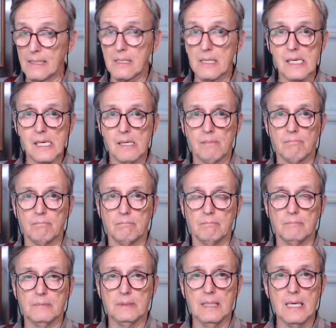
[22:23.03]
things are
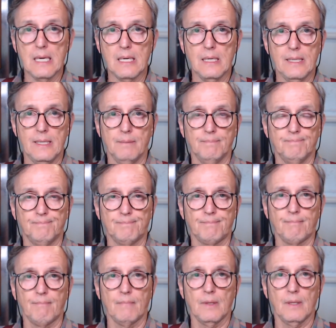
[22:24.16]
ugly
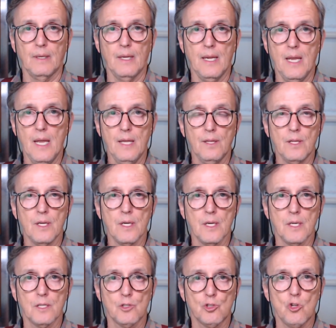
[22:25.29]
in
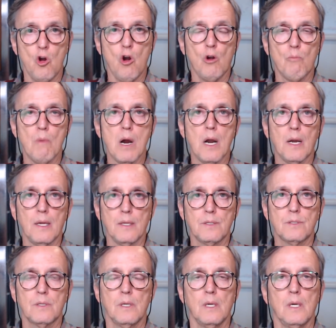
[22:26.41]
the stock
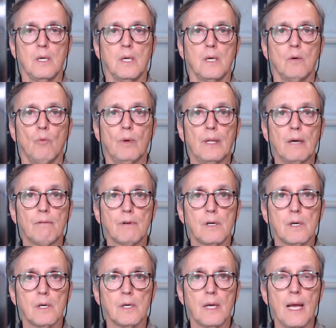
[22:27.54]
markets,
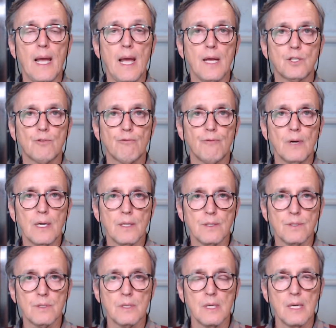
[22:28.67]
whenever hedge
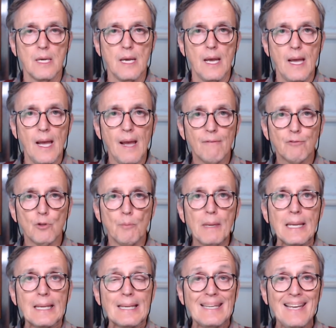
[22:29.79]
funds have to
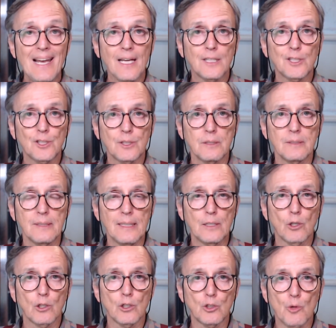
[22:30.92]
make cash
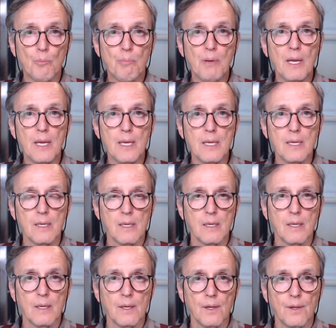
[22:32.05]
in order to pay
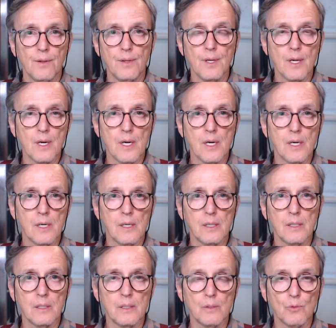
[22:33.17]

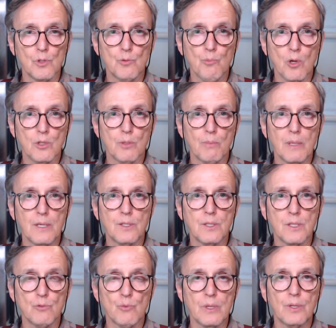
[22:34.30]
their
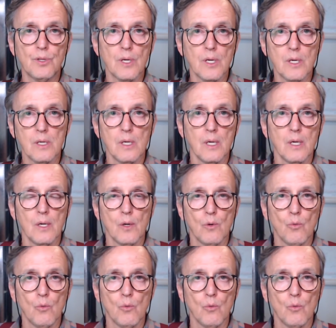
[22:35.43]
responsibilities with their